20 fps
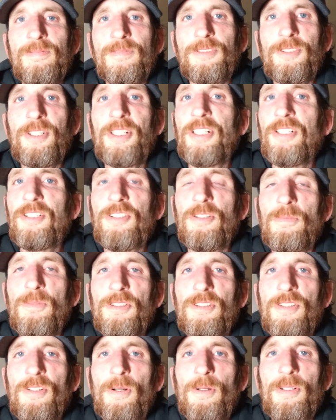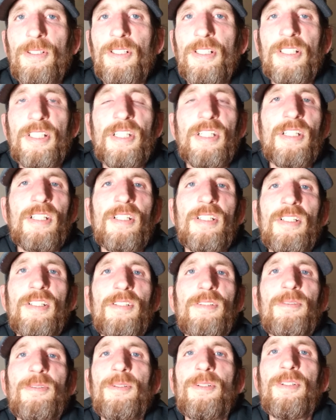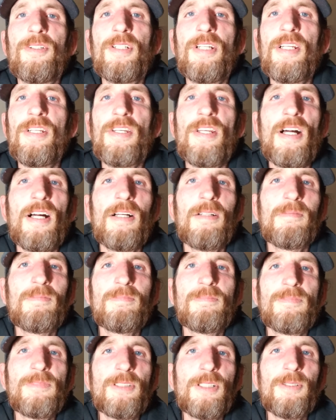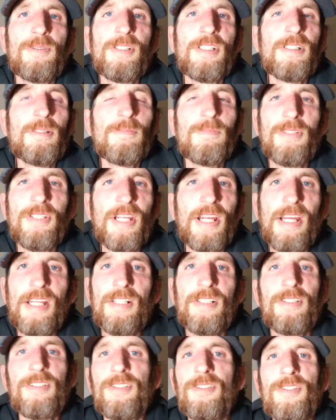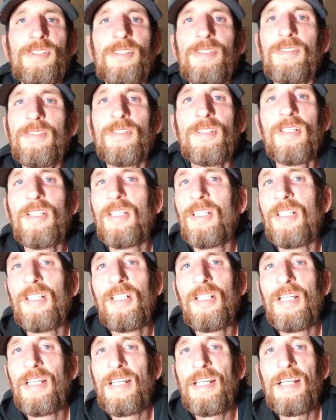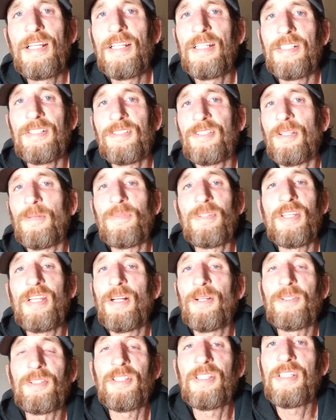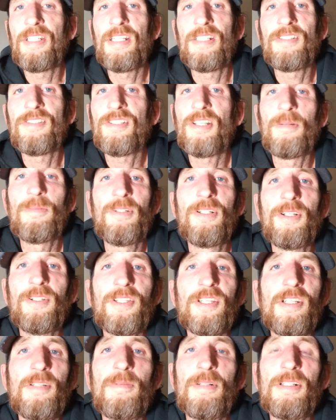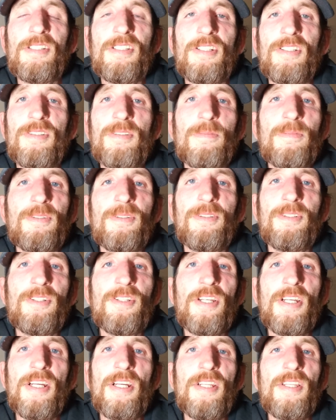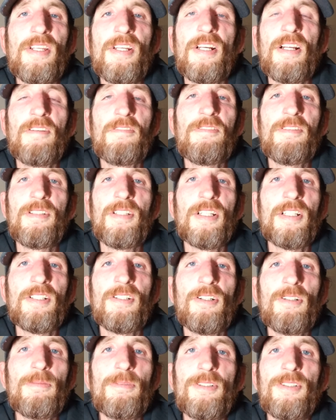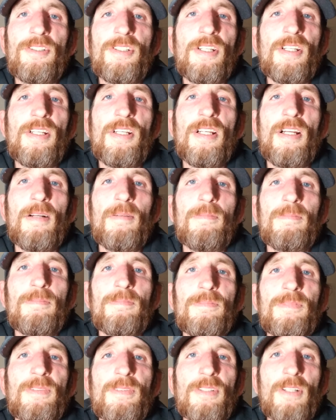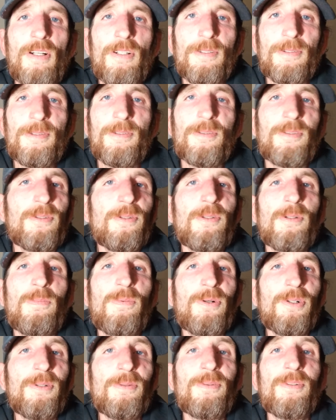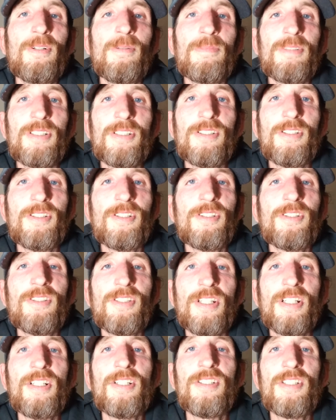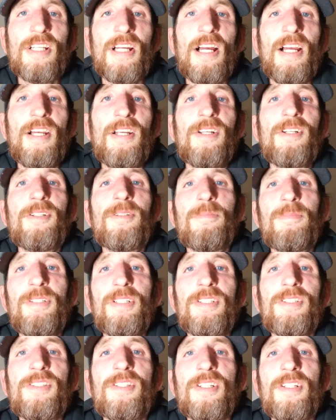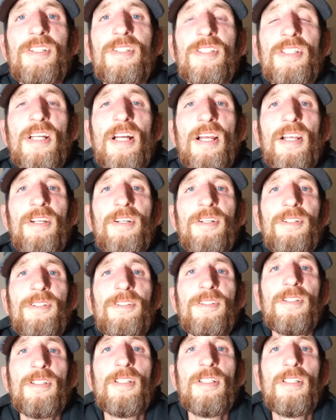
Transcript: drinking too much soda again, and not eating bananas and getting something healthy in my system through the day. Then I feel like garbage, and I'm also to the point where I'm just sick and tired of being sick and tired.